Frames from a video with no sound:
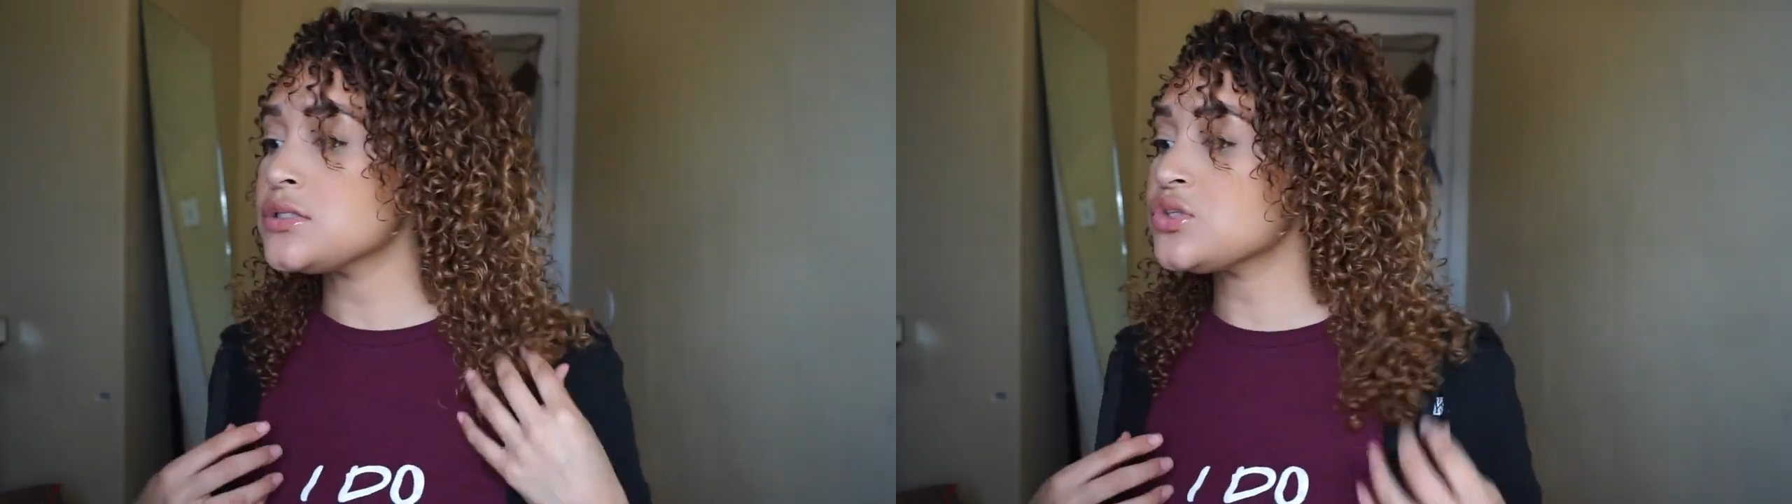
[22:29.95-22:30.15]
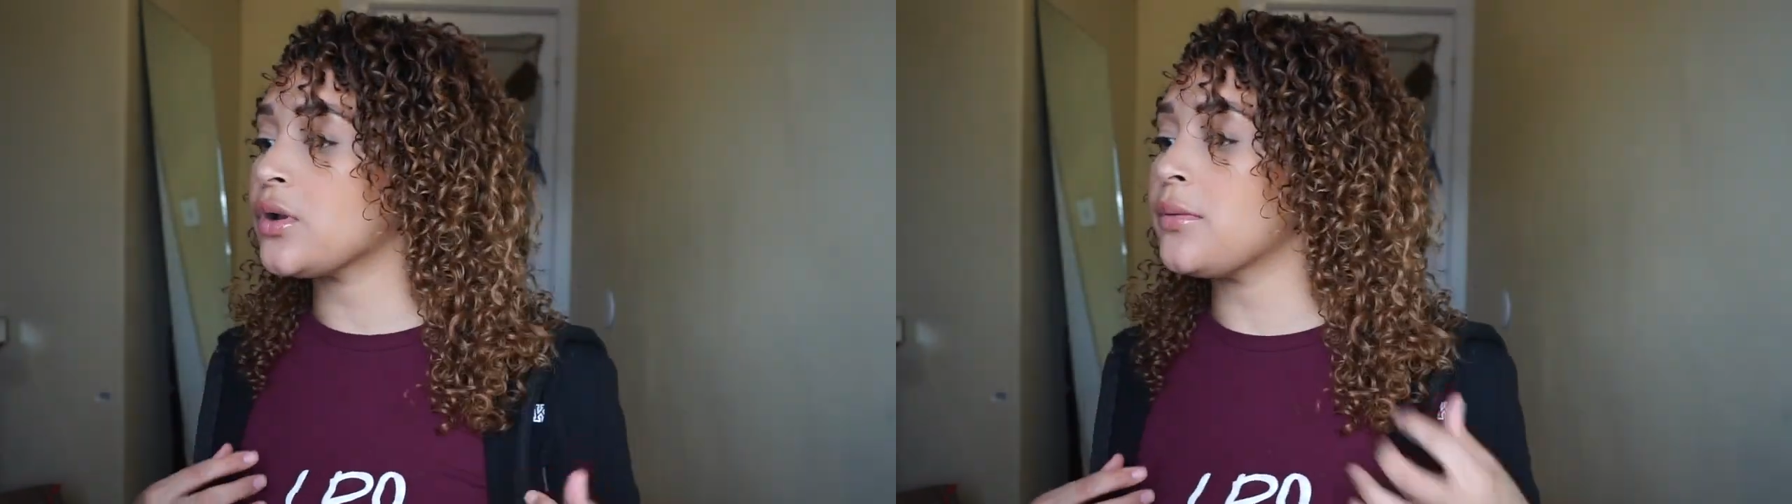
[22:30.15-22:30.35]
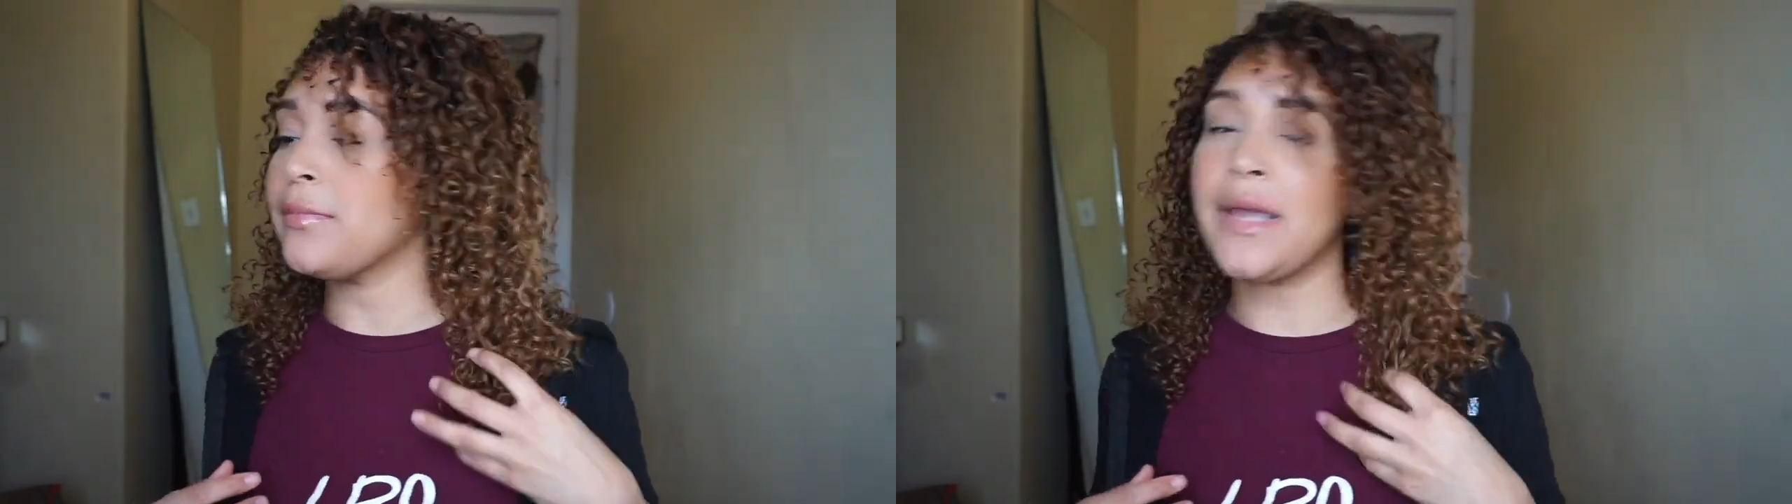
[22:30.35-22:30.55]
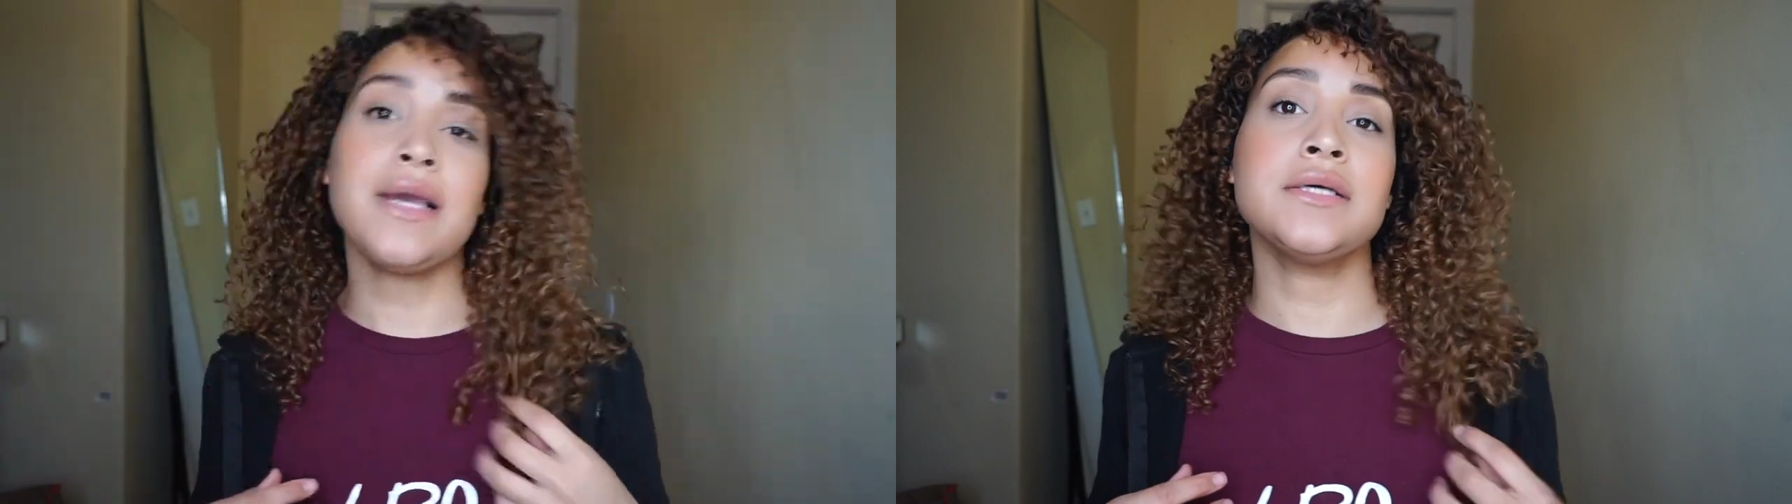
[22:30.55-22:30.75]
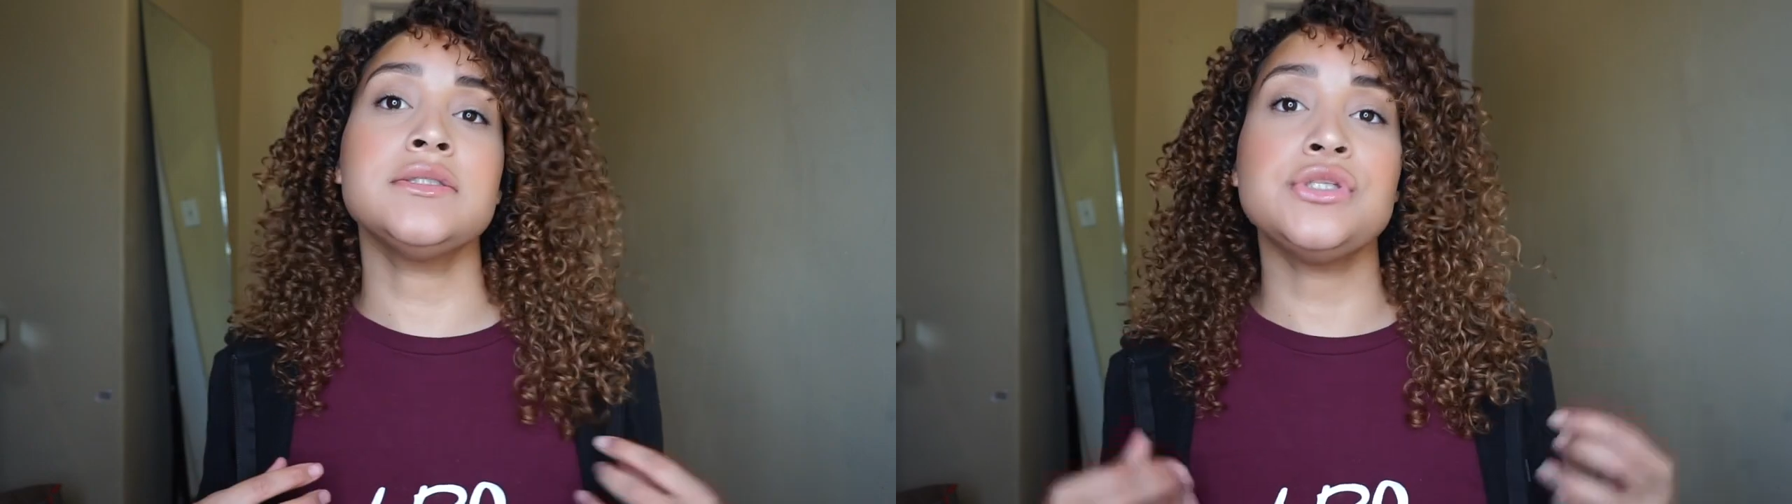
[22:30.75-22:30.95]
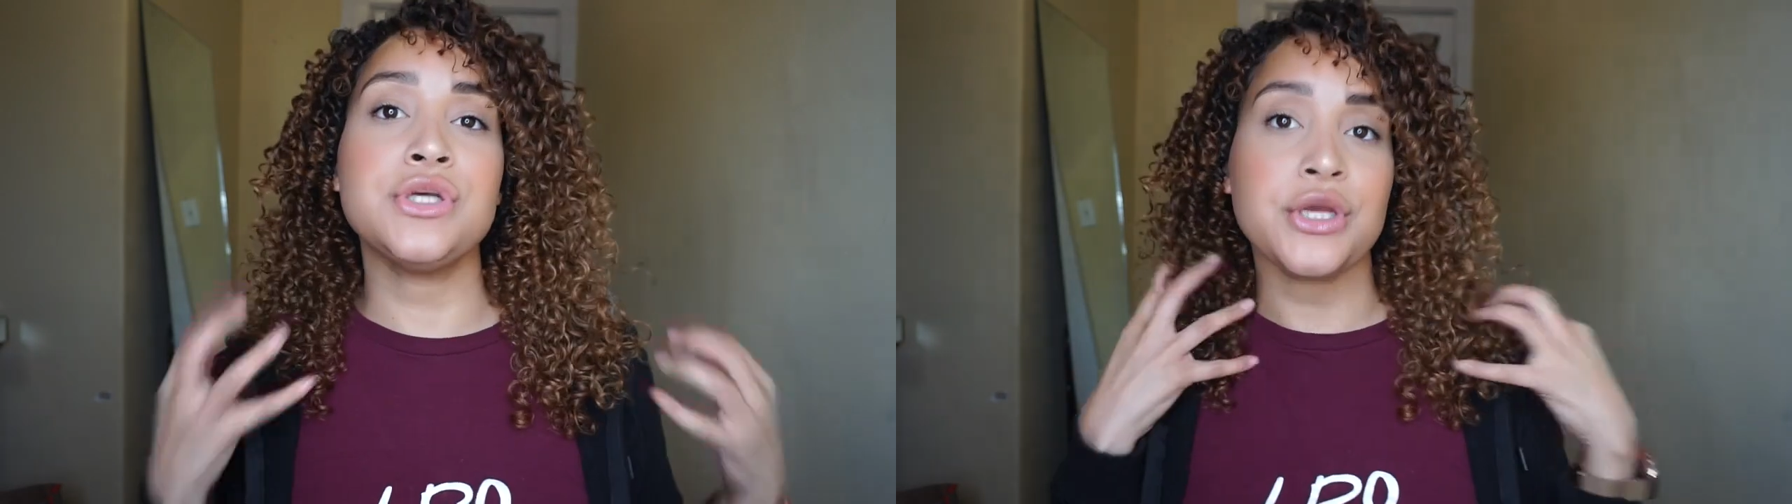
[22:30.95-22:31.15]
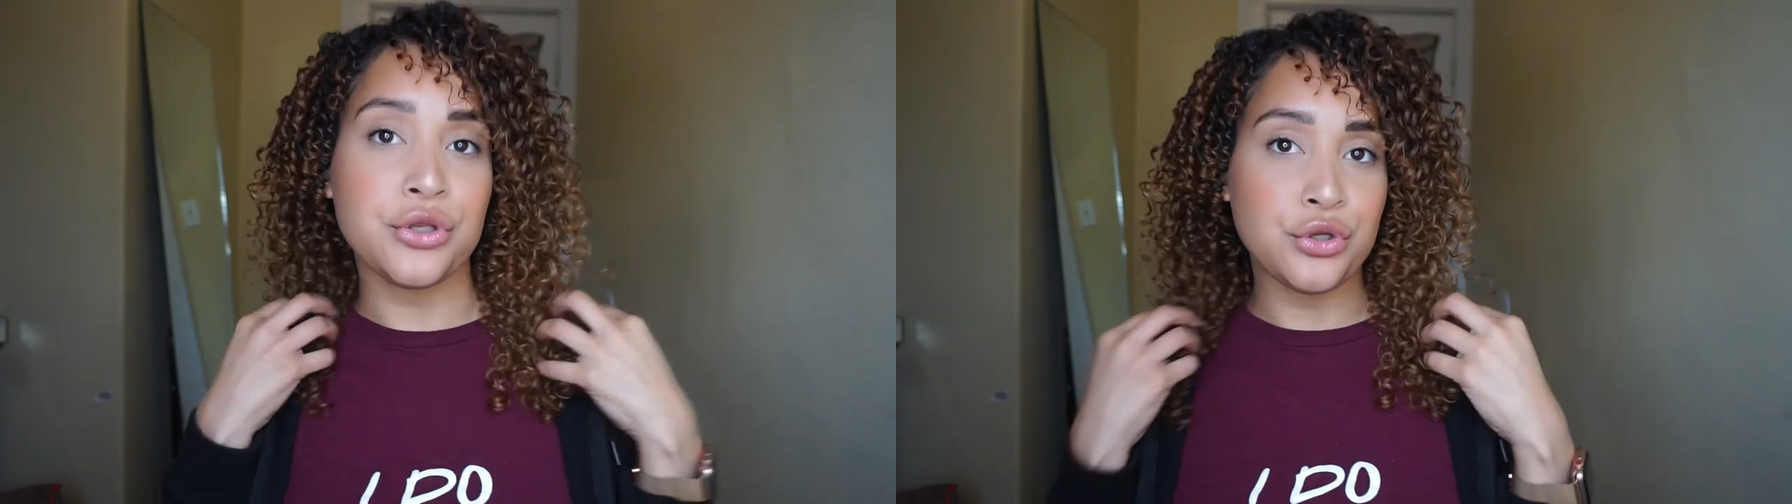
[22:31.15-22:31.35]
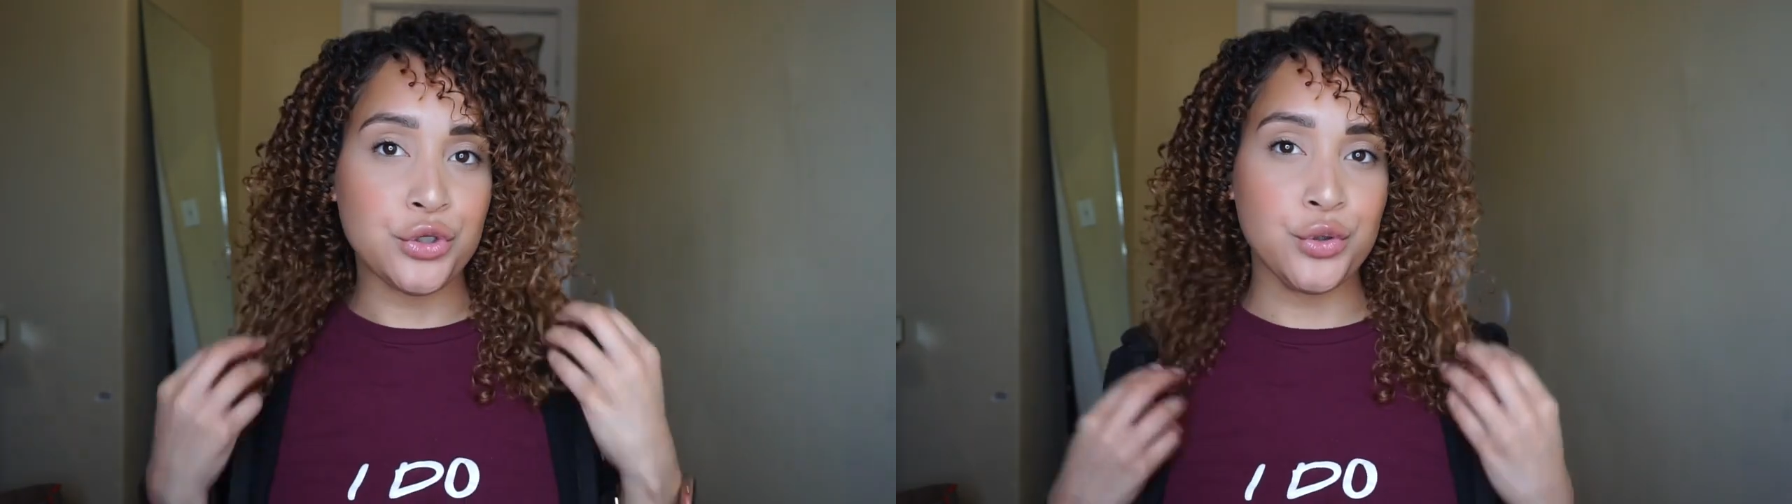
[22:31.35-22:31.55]
So I might
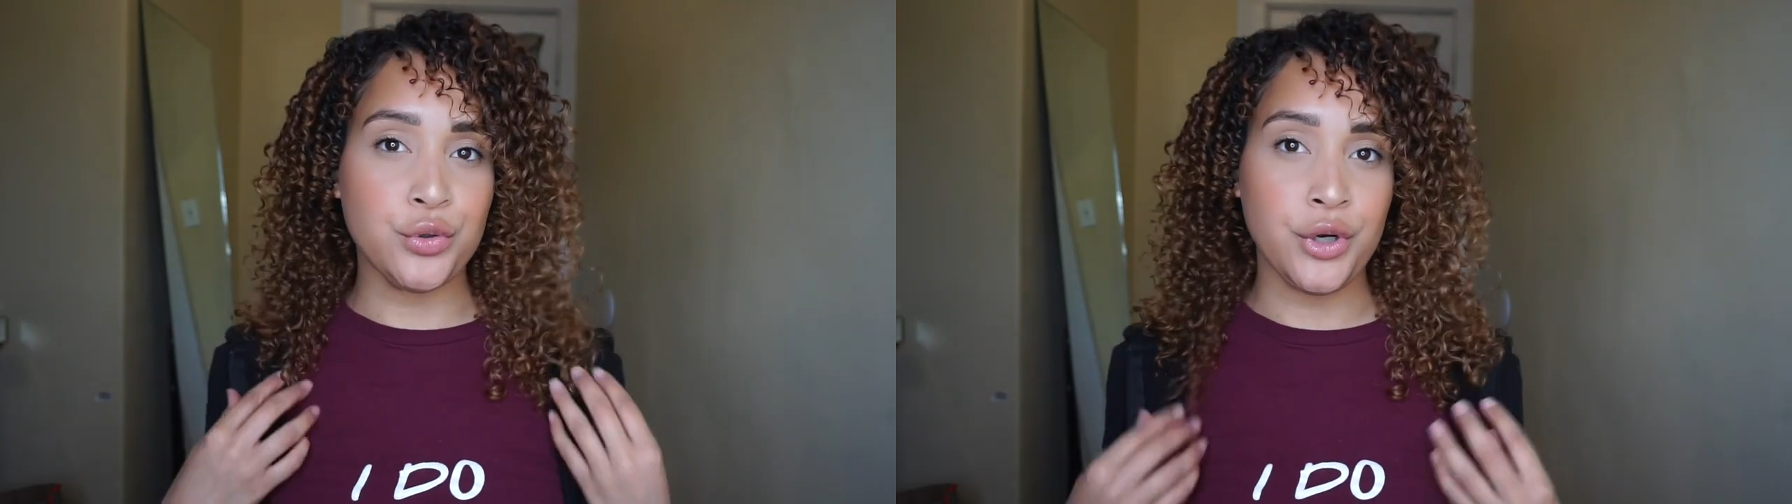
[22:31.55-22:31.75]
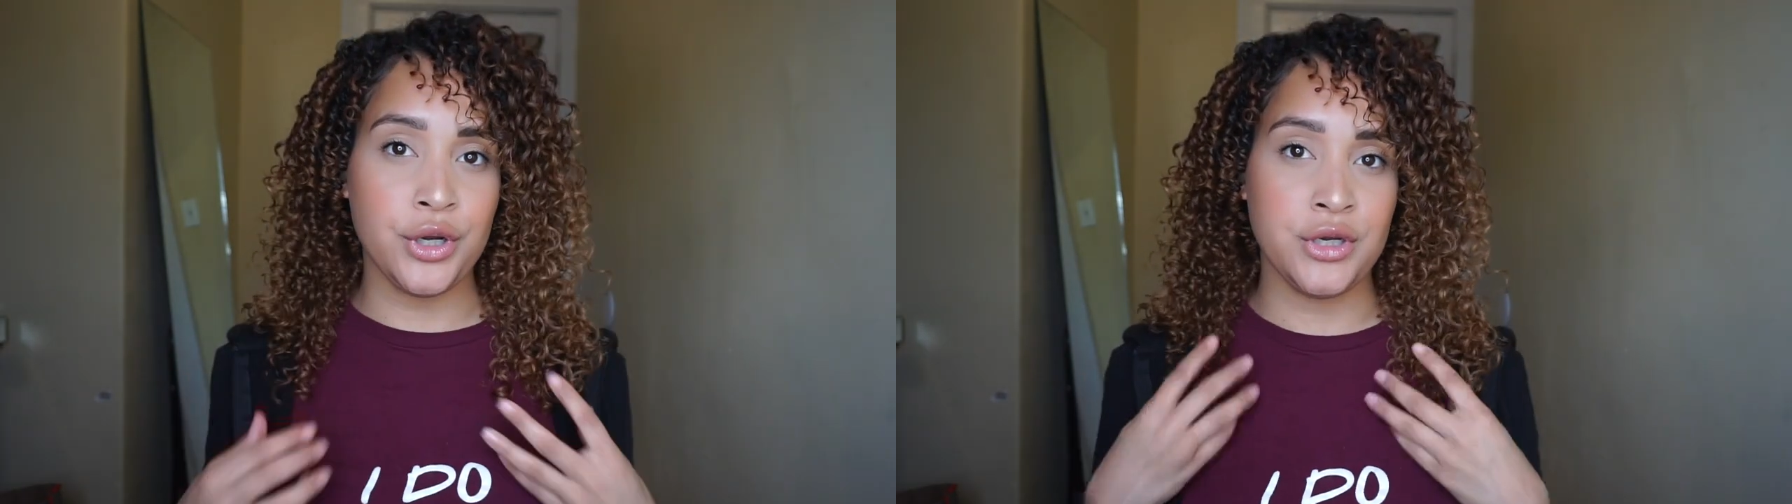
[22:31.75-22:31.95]
continue